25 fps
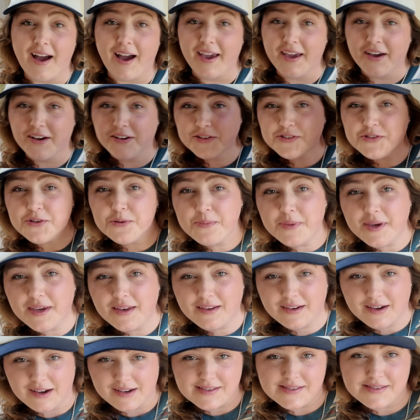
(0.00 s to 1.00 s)
I also
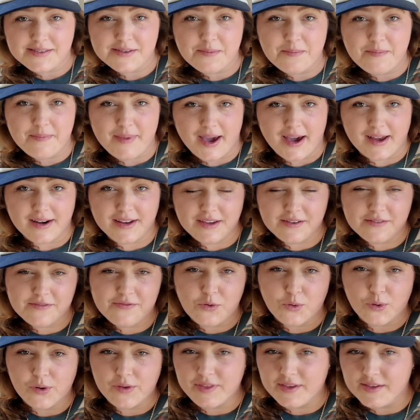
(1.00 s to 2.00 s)
made custom matting
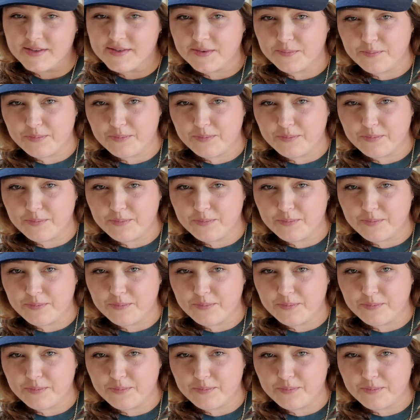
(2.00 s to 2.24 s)
for this